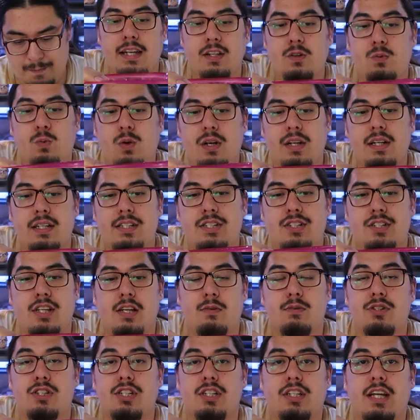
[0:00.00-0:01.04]
And you want a
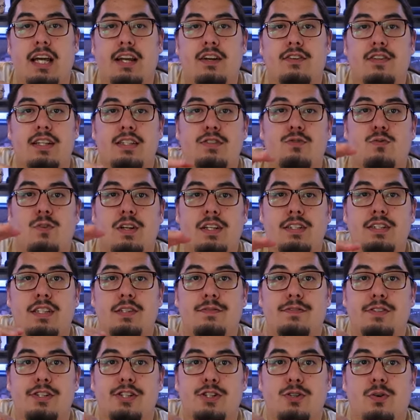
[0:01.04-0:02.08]
sandwich container that's
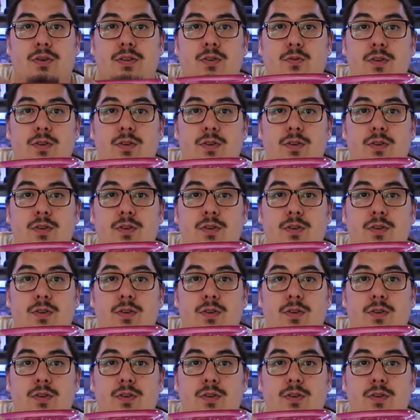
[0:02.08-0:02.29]
relatively short.